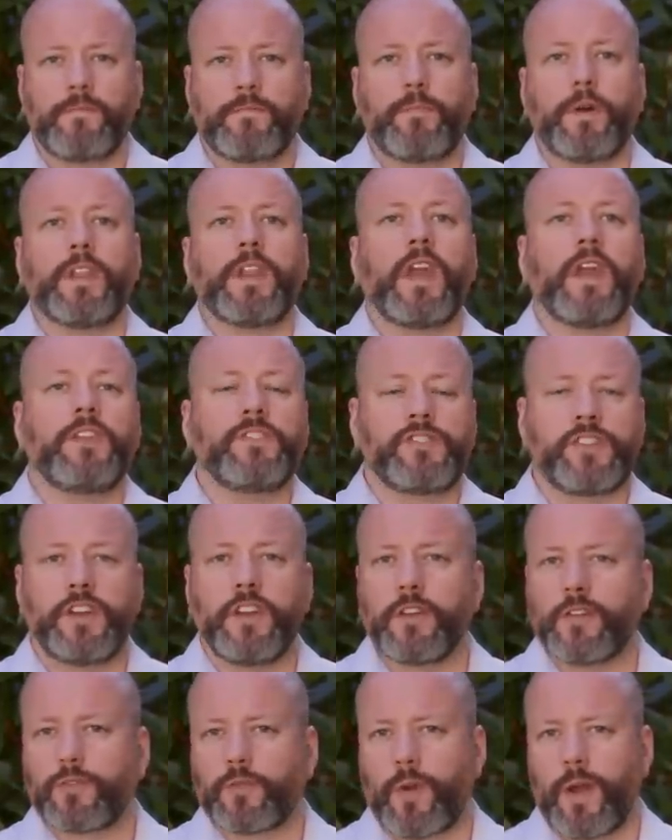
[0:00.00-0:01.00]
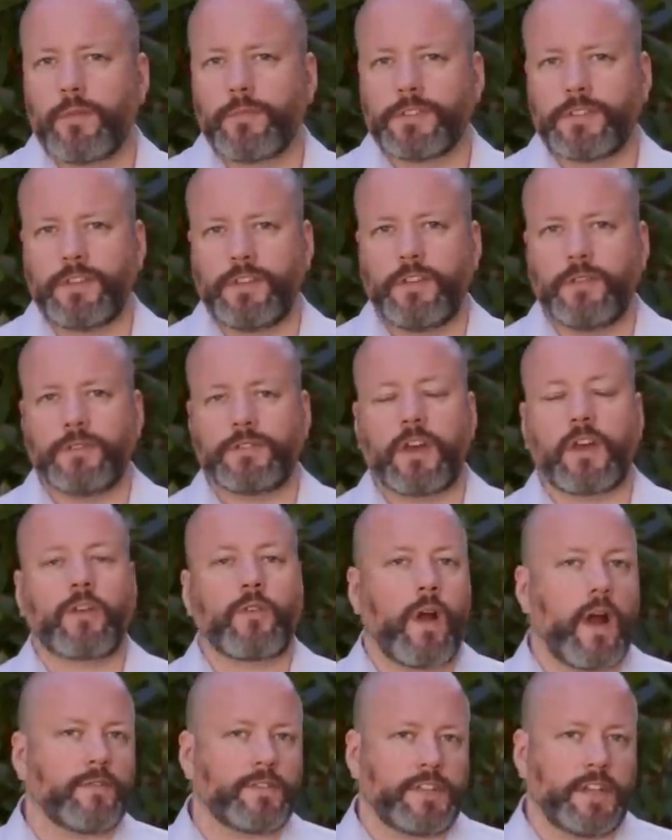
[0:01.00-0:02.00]
but engineers were able to use a
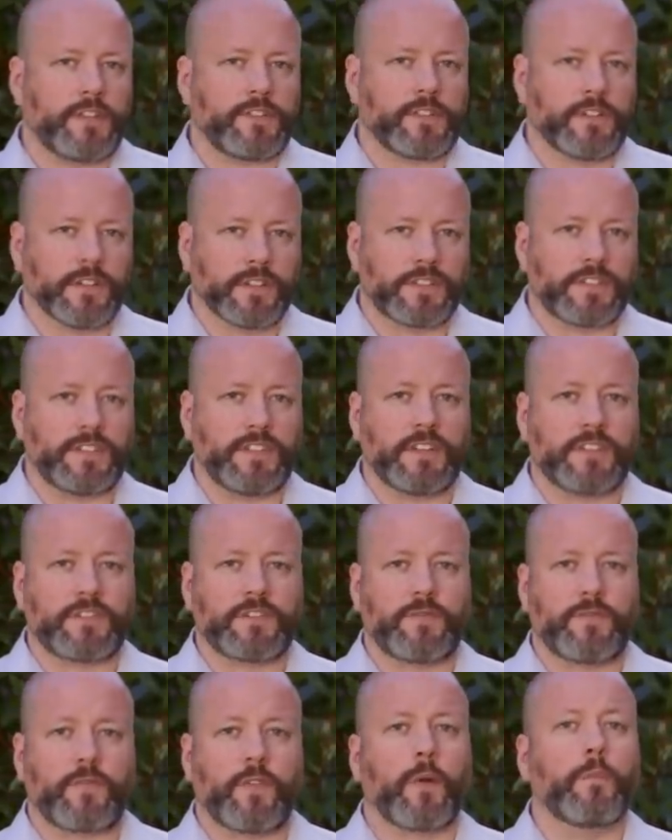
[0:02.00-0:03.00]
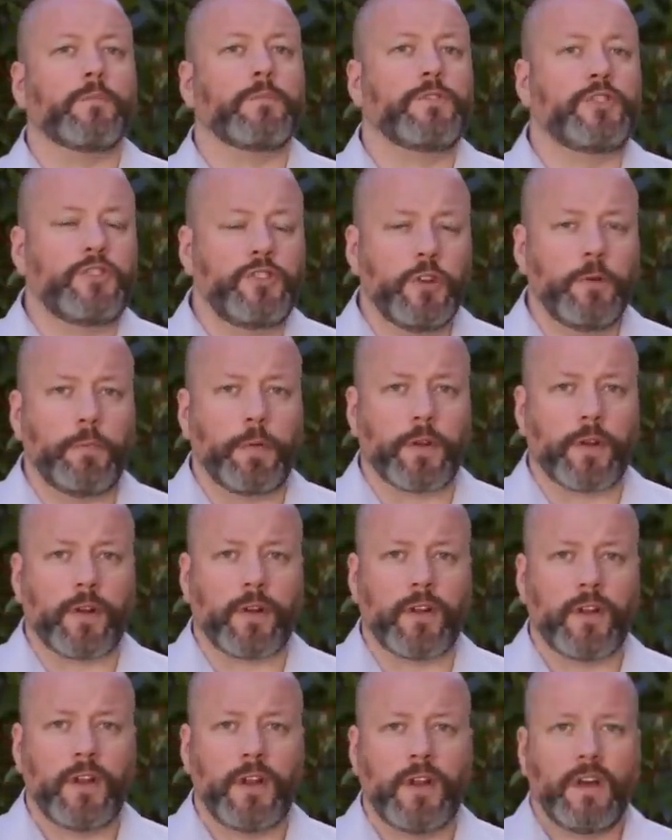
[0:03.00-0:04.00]
gravitational assist from Jupiter